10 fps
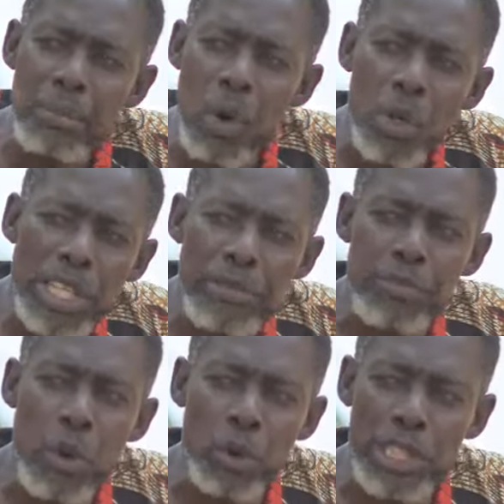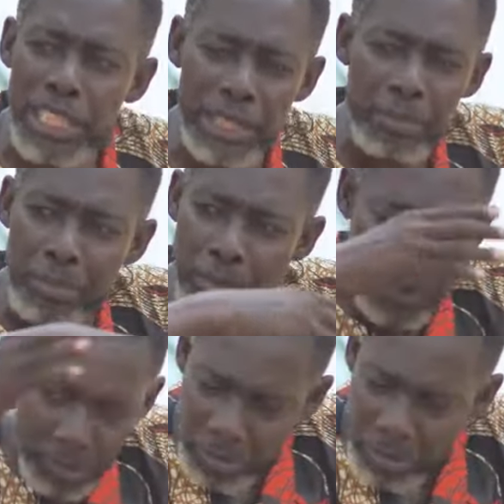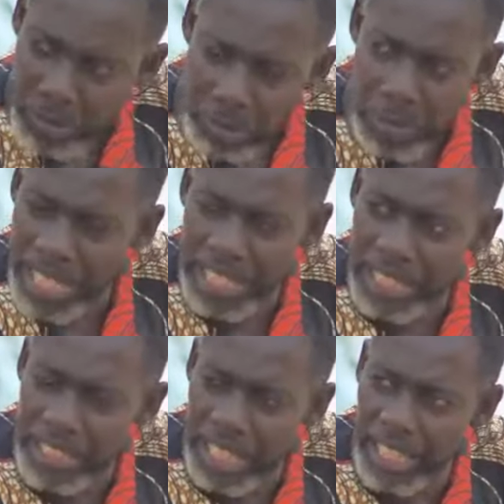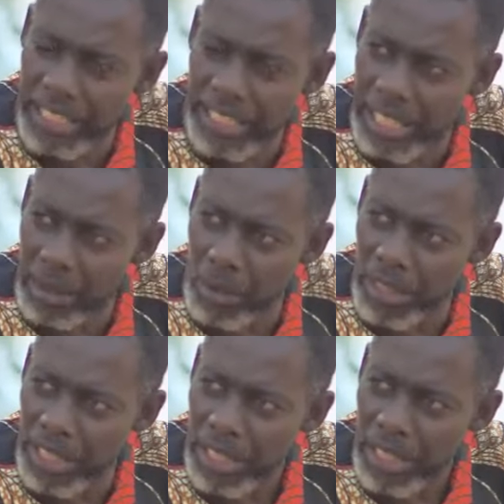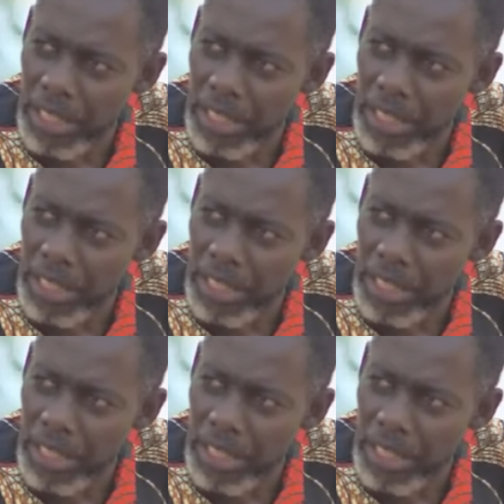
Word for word: the money for the marriage ceremony.